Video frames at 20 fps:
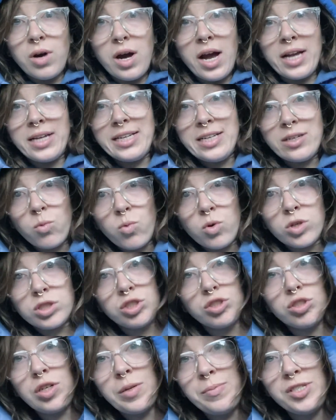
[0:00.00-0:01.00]
I need a
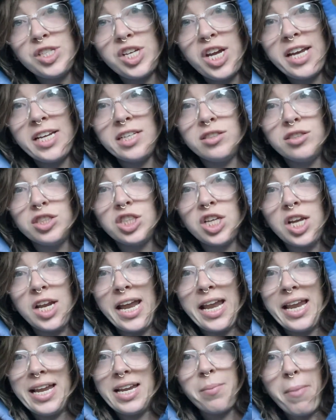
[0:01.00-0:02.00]
wardrobe change, and I
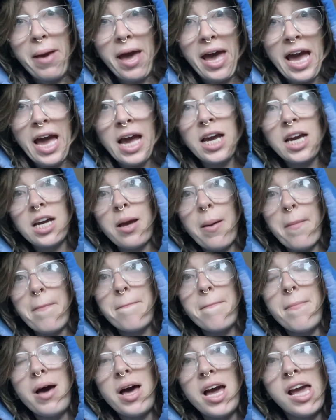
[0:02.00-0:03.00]
need to pack
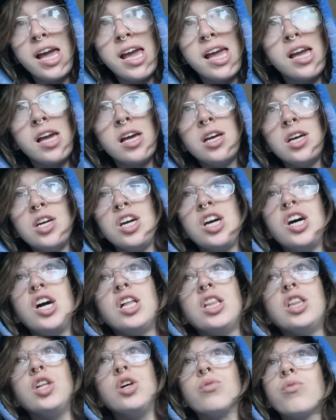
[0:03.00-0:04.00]
my
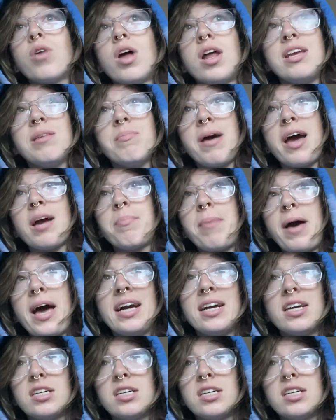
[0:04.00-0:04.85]
little running backpack.